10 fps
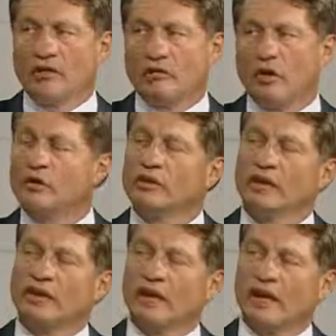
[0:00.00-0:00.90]
You know that
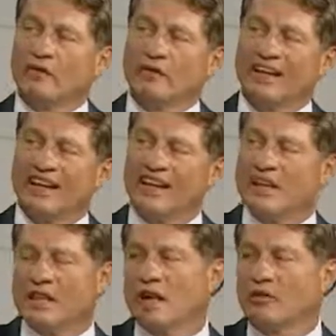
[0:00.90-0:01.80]
they allow
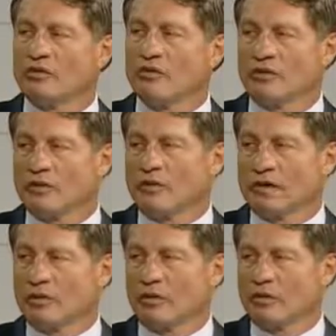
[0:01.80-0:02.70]
10,000 different
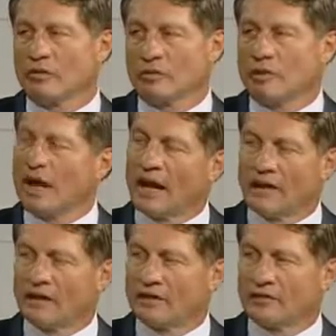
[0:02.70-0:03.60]
chemicals to be
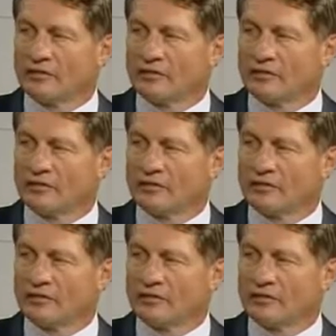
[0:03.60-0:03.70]
added